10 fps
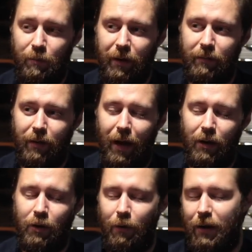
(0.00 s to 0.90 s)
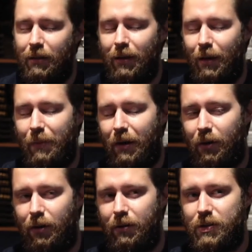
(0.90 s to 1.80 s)
but I don't know anything
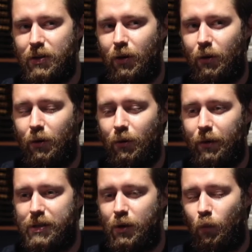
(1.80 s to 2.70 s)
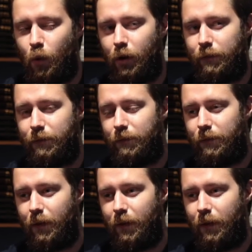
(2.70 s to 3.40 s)
about her, so is it worth